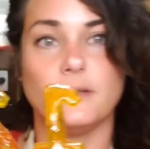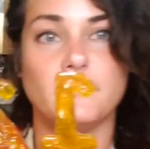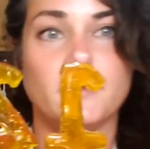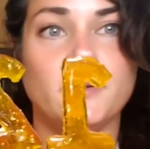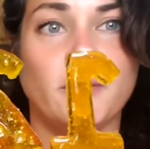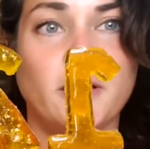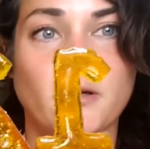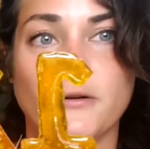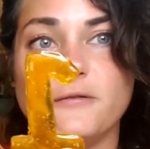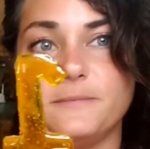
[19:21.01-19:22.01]
Number
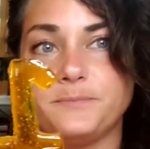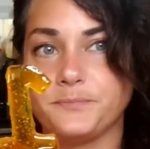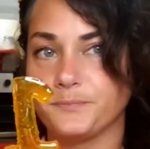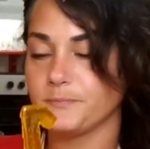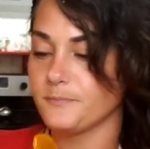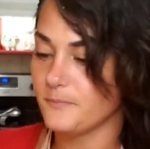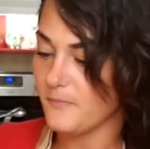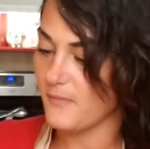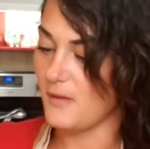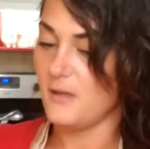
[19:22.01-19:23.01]
12.
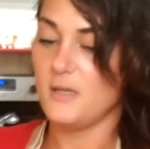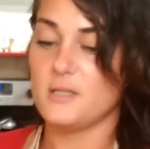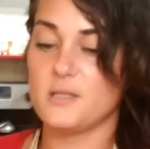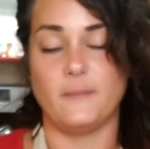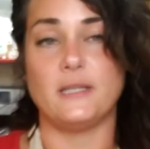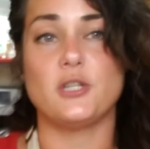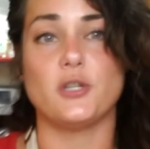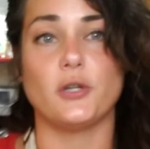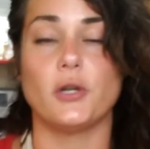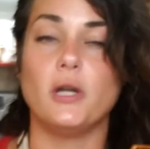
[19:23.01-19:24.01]
I've made
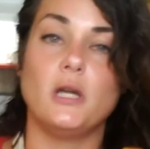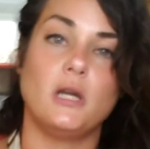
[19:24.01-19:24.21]
sugar